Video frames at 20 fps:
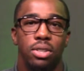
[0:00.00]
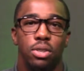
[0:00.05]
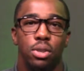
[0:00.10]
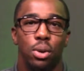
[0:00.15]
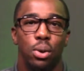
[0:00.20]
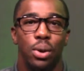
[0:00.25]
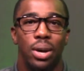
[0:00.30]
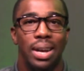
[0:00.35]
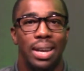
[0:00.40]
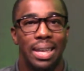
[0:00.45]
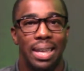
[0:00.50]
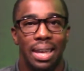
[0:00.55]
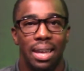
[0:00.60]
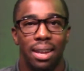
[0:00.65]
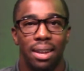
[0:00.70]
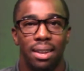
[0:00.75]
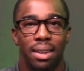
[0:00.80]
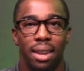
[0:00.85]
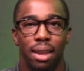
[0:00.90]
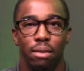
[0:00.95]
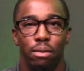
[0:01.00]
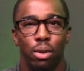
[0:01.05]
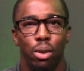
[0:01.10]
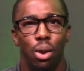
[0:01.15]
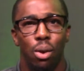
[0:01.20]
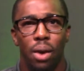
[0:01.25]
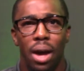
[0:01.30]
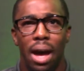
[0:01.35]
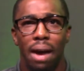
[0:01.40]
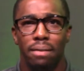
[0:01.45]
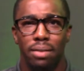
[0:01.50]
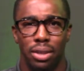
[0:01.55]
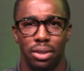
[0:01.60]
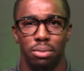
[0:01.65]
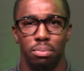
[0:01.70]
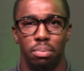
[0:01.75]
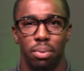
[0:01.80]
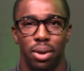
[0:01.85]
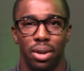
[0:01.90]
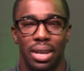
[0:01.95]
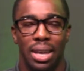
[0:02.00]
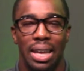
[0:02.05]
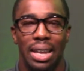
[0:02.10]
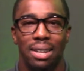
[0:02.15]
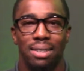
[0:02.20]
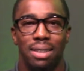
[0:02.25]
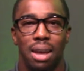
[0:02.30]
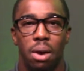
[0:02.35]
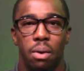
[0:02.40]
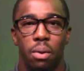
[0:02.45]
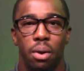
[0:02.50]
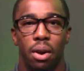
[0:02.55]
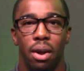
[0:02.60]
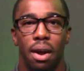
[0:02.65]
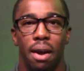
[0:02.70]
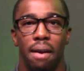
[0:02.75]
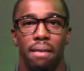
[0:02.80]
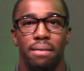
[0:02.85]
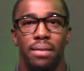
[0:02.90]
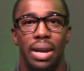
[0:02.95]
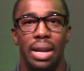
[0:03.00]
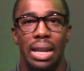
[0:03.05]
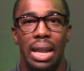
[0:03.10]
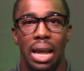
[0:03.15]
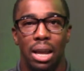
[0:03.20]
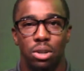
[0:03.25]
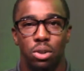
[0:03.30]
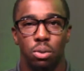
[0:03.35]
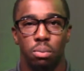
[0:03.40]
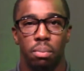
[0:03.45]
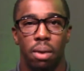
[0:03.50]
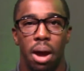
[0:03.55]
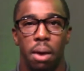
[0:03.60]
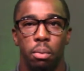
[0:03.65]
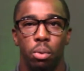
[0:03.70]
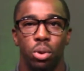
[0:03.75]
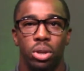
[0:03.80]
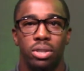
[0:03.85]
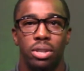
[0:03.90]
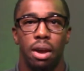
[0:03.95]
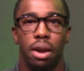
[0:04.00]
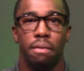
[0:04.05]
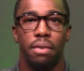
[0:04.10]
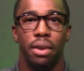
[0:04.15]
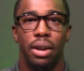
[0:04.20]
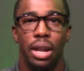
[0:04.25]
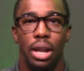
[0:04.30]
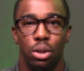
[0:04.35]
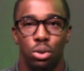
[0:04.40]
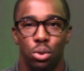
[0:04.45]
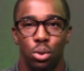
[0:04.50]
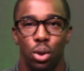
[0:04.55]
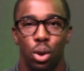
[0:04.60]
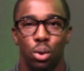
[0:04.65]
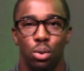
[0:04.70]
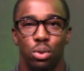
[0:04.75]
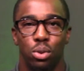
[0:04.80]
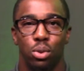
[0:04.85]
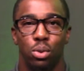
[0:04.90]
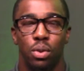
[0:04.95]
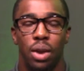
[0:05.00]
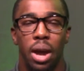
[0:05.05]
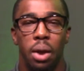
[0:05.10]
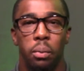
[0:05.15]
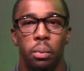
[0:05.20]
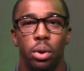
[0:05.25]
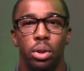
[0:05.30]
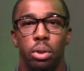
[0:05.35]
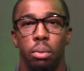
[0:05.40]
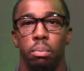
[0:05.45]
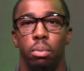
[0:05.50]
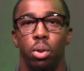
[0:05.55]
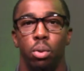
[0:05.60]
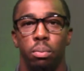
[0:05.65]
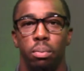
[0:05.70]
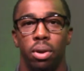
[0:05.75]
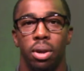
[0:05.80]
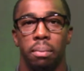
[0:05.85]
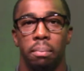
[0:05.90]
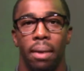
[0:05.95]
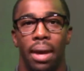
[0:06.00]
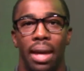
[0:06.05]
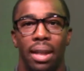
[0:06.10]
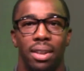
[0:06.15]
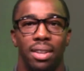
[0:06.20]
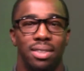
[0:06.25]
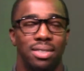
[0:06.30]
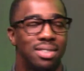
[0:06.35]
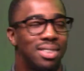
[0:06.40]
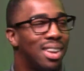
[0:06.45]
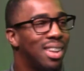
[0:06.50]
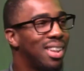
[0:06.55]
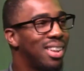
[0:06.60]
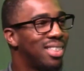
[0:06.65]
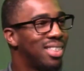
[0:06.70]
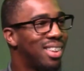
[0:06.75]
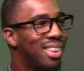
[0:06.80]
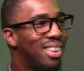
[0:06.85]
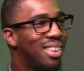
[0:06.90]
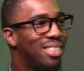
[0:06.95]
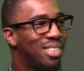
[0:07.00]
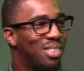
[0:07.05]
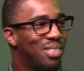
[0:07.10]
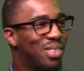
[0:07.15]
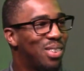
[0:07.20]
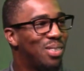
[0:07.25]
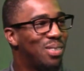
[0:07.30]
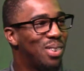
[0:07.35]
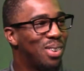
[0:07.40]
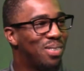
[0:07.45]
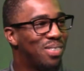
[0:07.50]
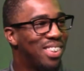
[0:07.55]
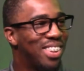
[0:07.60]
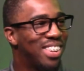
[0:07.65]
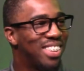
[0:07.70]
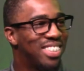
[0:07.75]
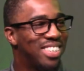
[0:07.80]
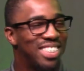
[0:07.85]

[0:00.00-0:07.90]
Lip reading: So again, if you don't have this book, it is our financial Bible. It's our financial go-to, right? We're the Blue Book Bandits. I like that name, the Blue Book Bandits.